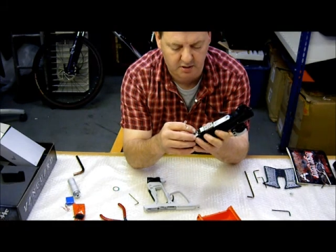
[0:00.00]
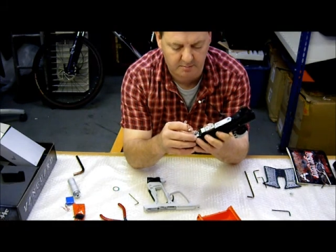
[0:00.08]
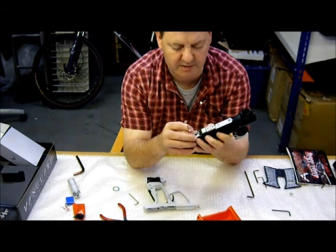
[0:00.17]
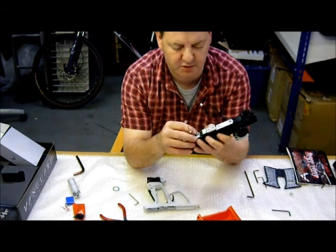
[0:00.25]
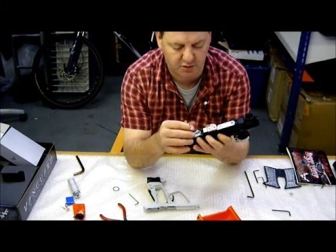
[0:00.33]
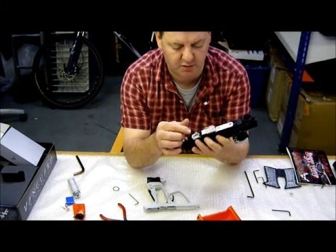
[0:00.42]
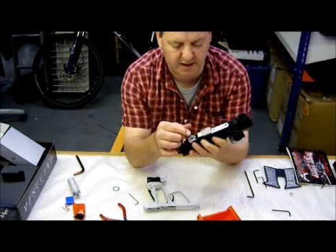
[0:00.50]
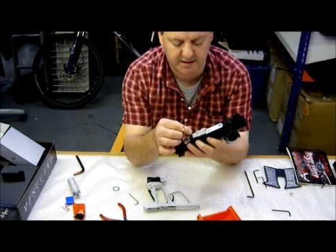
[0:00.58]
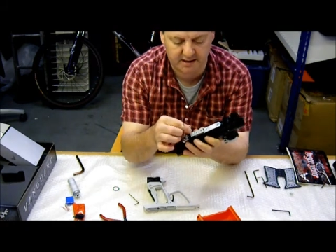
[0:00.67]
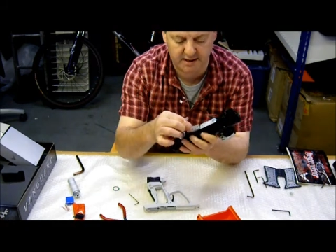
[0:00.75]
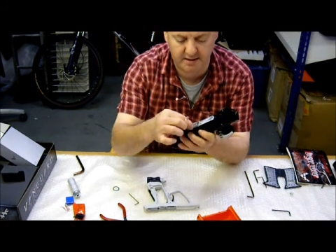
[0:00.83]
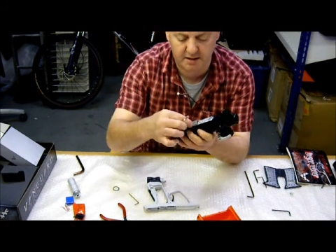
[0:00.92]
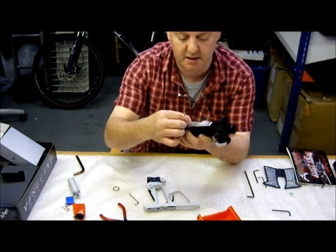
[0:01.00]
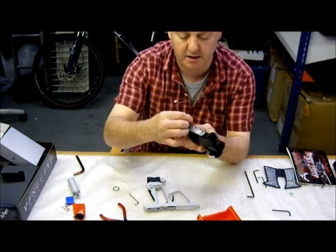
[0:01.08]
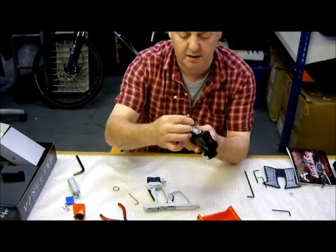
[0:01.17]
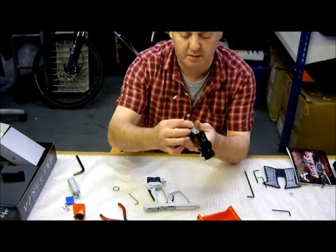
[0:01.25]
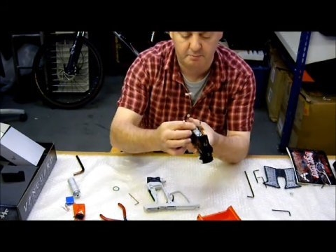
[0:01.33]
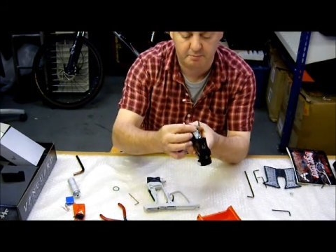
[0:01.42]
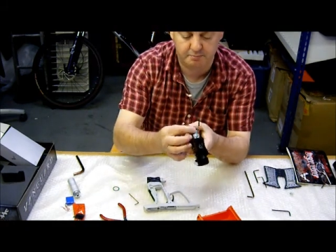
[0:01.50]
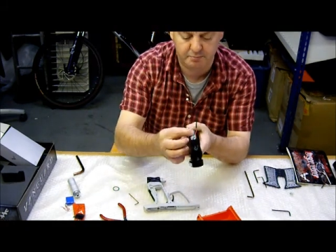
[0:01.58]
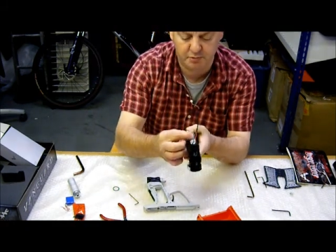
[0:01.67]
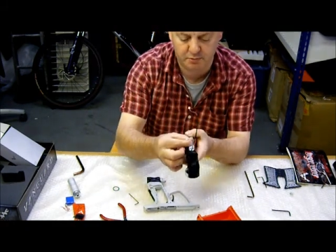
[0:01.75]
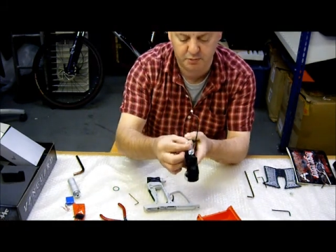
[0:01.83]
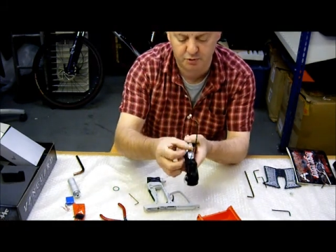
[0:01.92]
Make sure that's in.
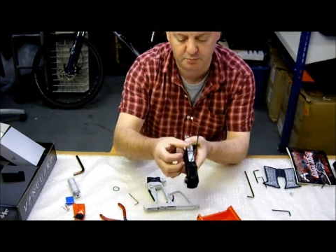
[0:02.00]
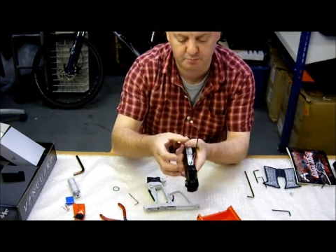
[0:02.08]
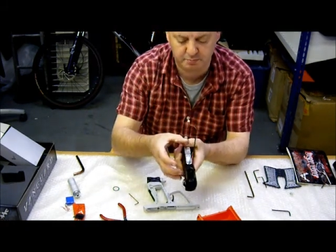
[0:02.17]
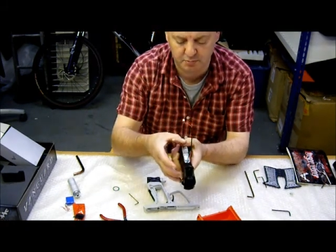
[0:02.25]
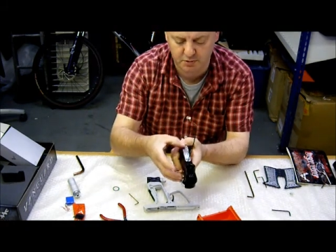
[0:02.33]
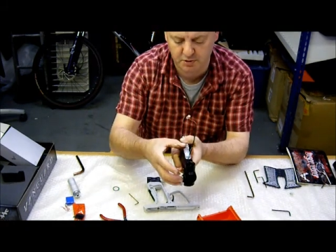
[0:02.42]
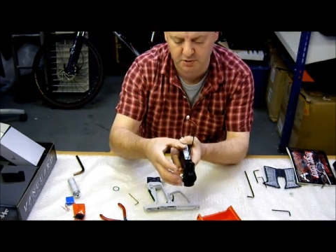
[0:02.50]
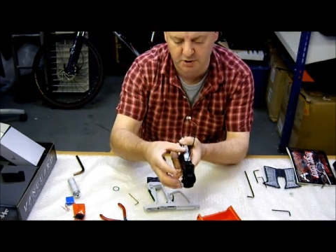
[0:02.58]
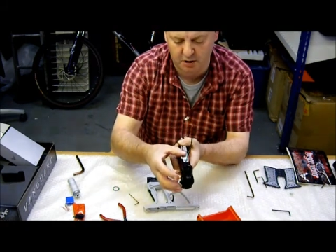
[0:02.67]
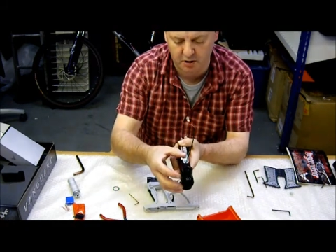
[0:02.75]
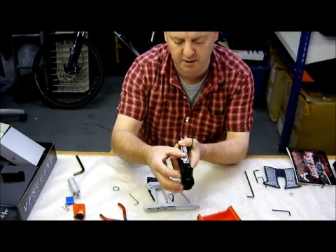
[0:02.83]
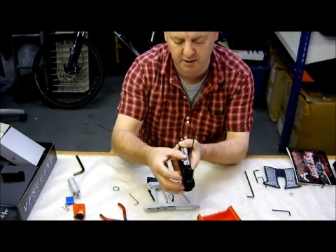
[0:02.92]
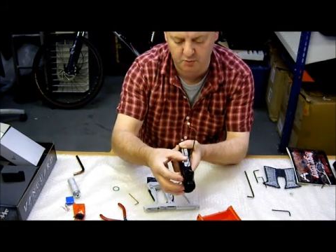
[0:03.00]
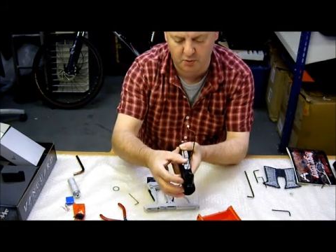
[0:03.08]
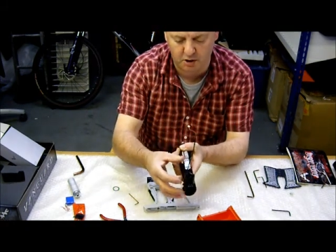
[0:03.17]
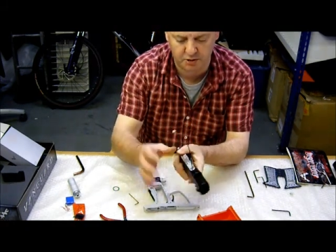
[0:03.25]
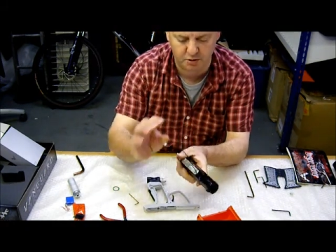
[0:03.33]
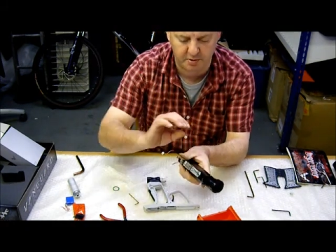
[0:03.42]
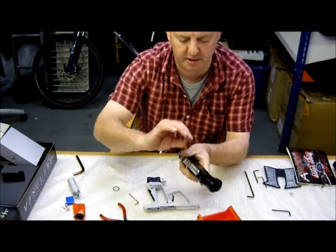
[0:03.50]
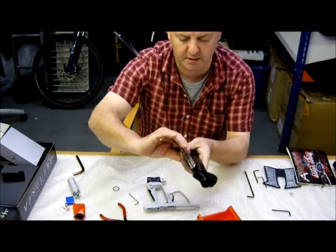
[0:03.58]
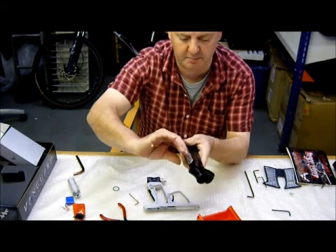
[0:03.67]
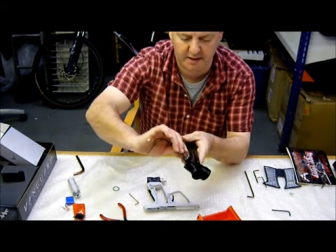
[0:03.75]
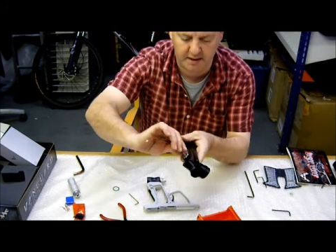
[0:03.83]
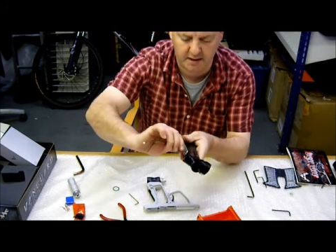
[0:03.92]
Just tidy your wires up a little